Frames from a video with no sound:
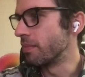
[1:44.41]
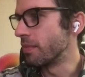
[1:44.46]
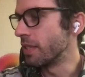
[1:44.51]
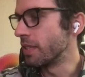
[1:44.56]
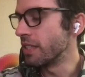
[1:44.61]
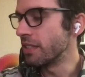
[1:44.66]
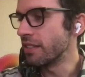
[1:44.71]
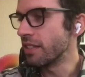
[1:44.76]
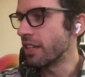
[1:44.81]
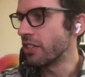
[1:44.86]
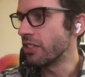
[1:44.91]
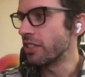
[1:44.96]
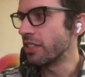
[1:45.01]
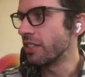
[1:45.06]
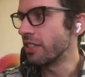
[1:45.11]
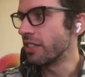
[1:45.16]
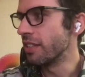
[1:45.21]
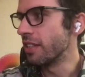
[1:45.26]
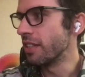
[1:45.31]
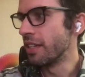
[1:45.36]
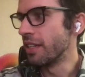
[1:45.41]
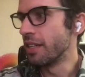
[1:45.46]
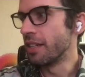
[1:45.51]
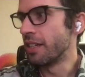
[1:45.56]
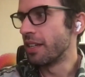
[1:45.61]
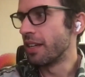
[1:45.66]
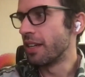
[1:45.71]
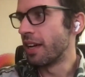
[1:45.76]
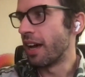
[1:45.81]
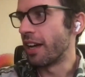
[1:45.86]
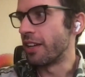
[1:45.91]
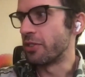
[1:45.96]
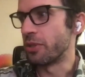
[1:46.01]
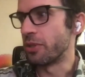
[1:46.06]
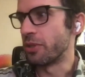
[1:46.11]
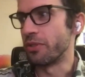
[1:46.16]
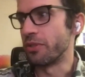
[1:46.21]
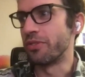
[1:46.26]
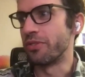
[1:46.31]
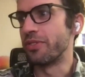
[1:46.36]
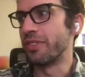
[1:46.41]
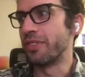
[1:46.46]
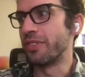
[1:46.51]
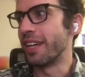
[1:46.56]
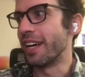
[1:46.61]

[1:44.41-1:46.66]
this session, I sort of